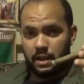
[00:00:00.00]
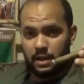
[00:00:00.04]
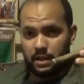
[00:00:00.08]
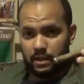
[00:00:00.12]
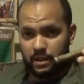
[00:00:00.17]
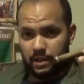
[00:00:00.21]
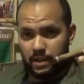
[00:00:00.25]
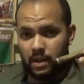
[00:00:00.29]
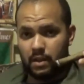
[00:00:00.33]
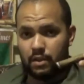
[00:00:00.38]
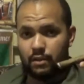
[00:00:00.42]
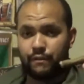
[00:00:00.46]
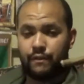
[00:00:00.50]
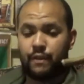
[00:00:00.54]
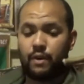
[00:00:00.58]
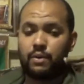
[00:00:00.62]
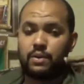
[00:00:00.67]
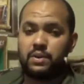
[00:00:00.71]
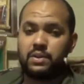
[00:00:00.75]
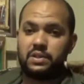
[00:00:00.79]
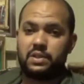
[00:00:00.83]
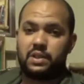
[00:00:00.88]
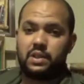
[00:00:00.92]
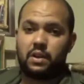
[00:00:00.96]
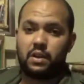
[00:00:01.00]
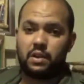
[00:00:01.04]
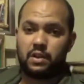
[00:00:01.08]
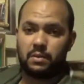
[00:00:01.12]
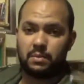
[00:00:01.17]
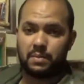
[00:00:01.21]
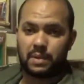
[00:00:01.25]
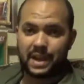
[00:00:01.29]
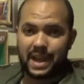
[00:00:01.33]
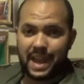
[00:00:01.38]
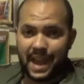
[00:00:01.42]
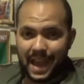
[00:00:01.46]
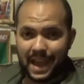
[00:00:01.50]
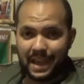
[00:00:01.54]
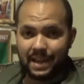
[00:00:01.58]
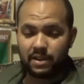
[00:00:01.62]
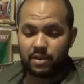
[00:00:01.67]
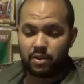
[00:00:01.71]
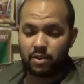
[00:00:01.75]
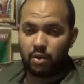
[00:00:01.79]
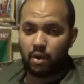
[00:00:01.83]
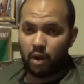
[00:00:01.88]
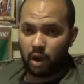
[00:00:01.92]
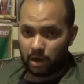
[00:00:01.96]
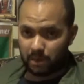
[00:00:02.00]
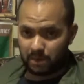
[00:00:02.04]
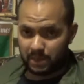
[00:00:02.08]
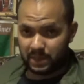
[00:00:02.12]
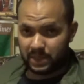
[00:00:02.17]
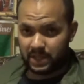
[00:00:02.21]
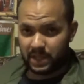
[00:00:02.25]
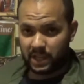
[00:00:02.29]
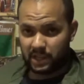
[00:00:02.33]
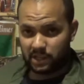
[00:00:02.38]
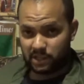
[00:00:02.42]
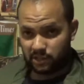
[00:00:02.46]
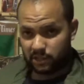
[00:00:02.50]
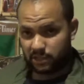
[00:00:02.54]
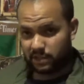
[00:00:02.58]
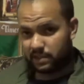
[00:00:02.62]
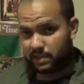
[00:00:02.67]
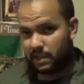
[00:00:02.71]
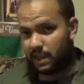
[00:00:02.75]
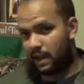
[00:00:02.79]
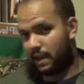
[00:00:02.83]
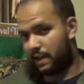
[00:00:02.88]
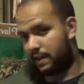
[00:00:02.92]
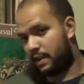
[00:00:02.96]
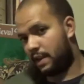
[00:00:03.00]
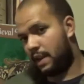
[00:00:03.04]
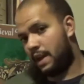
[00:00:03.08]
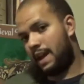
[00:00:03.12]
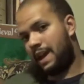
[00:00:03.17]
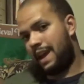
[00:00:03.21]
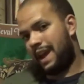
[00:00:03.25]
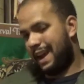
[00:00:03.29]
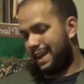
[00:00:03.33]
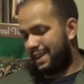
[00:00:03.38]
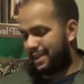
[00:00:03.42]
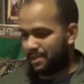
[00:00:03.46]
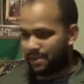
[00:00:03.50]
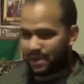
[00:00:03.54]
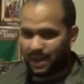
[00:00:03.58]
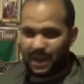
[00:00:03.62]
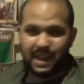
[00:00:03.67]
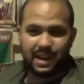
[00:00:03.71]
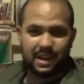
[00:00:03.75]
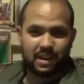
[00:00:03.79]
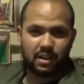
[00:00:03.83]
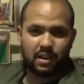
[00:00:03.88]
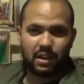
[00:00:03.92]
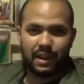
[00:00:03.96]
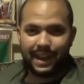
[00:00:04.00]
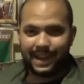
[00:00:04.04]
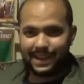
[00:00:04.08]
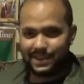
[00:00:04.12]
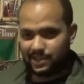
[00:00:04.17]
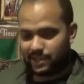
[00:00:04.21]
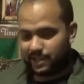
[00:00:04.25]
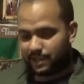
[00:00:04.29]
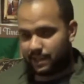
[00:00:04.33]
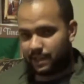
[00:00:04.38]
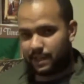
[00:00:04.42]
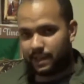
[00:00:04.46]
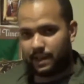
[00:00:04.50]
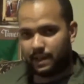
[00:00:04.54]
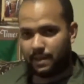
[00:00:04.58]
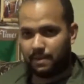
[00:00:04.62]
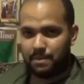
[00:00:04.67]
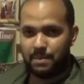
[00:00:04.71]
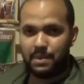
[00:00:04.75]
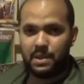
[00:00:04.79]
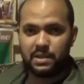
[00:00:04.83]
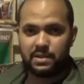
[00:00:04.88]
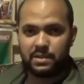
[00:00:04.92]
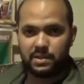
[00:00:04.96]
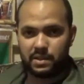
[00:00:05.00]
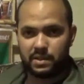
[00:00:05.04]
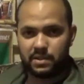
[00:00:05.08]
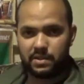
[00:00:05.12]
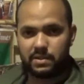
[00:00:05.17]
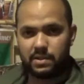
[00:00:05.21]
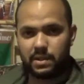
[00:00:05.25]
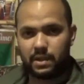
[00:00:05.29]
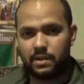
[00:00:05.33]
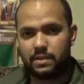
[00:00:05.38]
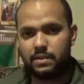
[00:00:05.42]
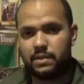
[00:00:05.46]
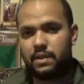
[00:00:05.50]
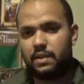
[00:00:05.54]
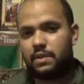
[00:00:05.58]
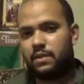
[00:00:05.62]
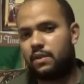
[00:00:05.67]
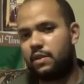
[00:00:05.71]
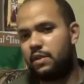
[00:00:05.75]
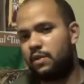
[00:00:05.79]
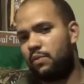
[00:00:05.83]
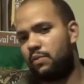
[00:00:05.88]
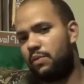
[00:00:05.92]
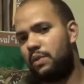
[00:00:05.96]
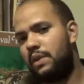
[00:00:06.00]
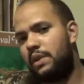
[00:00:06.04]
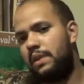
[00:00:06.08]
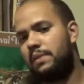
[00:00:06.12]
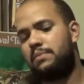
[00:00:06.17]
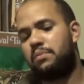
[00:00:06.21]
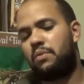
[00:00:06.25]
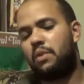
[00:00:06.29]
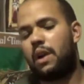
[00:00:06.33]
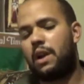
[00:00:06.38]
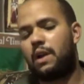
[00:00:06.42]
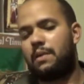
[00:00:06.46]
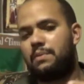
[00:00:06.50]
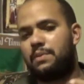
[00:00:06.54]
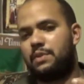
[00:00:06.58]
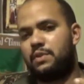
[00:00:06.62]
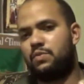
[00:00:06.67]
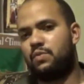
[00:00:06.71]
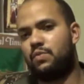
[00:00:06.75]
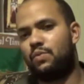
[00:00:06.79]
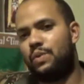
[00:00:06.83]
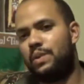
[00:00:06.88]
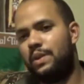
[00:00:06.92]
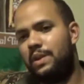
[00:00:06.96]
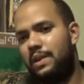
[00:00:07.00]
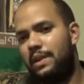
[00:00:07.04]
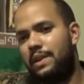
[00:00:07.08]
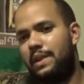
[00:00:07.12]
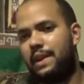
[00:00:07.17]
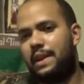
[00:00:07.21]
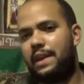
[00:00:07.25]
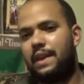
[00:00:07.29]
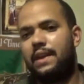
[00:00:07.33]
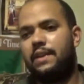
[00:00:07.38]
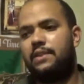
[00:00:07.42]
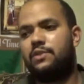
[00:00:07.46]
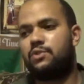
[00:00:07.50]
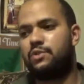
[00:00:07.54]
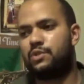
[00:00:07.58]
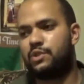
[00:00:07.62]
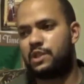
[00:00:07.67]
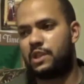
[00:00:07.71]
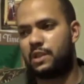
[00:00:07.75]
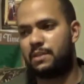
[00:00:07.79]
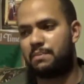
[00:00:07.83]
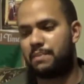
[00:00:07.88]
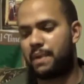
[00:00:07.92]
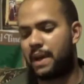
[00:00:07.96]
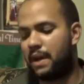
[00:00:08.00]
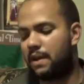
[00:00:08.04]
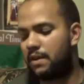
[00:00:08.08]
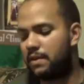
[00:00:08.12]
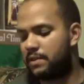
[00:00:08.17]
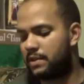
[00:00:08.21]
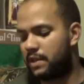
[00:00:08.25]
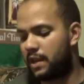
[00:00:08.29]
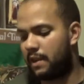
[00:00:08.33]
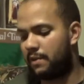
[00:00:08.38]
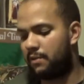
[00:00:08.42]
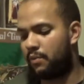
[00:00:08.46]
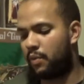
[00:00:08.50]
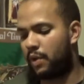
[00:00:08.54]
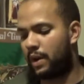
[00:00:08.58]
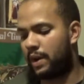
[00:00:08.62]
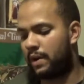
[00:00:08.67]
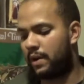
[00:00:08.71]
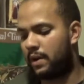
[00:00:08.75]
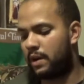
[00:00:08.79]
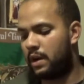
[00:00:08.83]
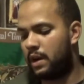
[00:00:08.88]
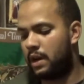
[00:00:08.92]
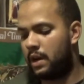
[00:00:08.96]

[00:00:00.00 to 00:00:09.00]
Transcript: the other focusing on the mechanical augmentation side, and they were kind of clashing in a business sense. And it really brought up this really interesting paradigm where,